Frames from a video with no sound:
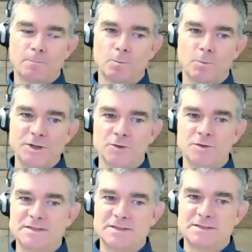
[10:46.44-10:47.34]
We know
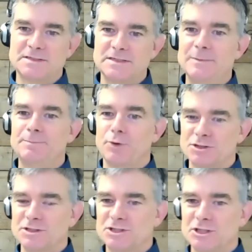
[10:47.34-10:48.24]
that
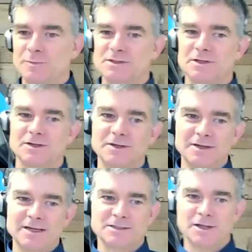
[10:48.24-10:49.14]
seapersonship is
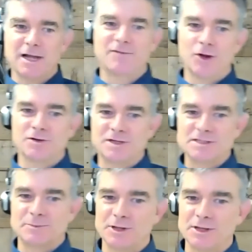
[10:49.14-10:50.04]
a lifelong
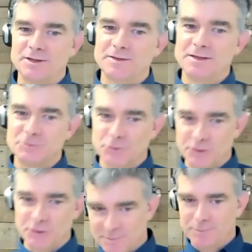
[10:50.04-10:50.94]
discipline that's
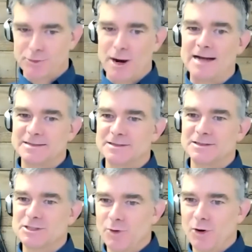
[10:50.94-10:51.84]
really practiced in
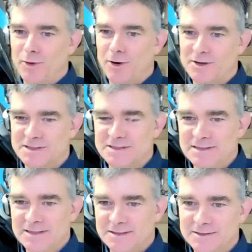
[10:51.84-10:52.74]
small parts as
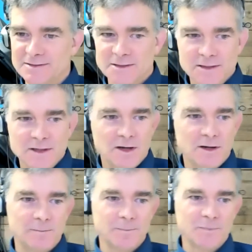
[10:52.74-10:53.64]
needed.
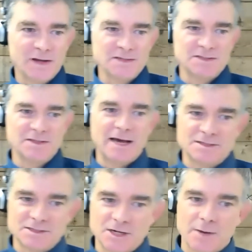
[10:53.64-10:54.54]
I see that
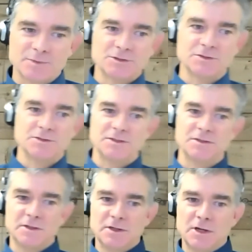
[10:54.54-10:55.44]
as an
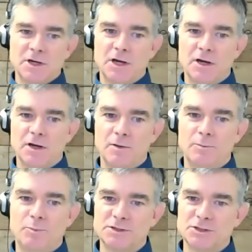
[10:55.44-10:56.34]
opportunity.
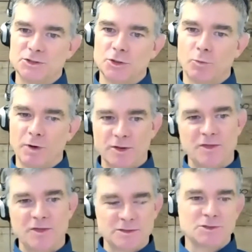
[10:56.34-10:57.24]
But one of the
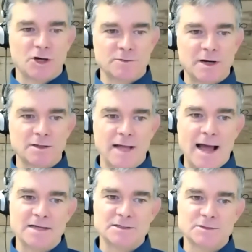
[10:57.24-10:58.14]
things that we talked about
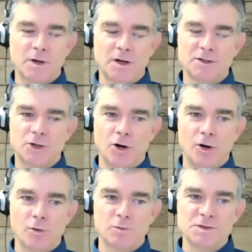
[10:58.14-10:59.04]
last
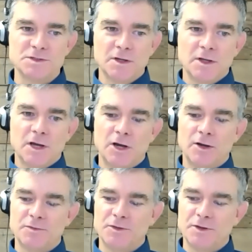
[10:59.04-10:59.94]
call was the